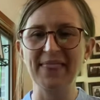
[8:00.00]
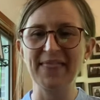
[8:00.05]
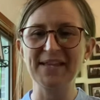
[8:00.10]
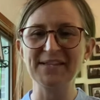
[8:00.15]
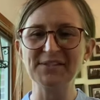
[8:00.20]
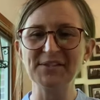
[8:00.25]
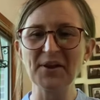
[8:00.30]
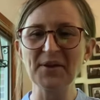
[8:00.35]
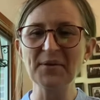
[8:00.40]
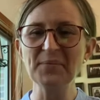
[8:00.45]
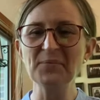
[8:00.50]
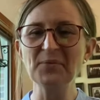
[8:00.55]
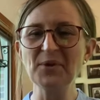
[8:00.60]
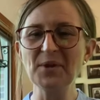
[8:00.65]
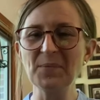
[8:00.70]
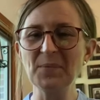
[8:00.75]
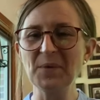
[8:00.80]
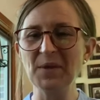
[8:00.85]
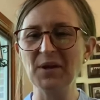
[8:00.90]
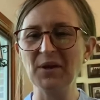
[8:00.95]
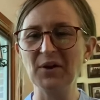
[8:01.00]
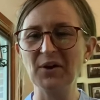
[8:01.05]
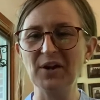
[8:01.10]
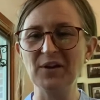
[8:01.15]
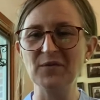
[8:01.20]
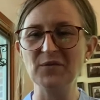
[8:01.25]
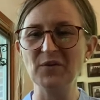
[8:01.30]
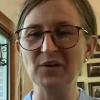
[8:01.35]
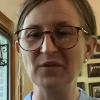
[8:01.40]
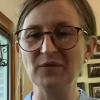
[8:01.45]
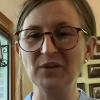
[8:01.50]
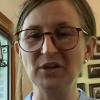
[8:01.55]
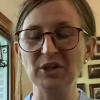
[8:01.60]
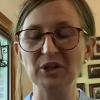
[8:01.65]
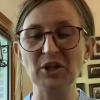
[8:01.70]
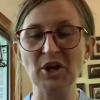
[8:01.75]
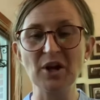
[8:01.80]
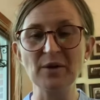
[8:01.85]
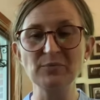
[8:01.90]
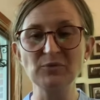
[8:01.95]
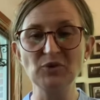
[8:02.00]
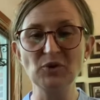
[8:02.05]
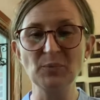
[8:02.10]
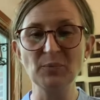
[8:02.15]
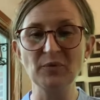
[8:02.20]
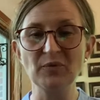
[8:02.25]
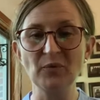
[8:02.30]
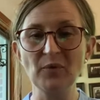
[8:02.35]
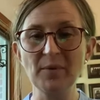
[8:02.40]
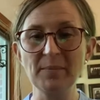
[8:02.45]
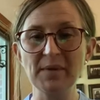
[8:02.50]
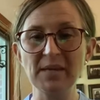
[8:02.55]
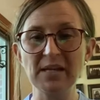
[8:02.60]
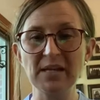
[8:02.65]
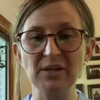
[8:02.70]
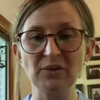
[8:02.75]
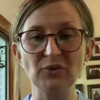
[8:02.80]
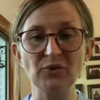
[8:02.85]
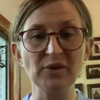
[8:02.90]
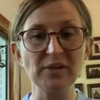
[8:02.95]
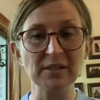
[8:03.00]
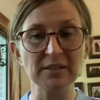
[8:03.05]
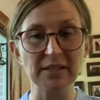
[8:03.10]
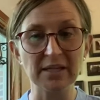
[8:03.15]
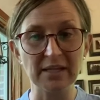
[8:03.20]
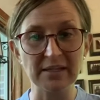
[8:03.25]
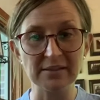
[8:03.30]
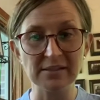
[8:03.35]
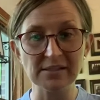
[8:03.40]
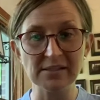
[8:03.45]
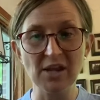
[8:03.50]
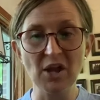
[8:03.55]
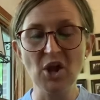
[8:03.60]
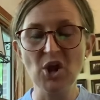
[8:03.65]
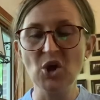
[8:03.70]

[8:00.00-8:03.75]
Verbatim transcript: they saw him reappear in front of an alarmed group of women in crinolines,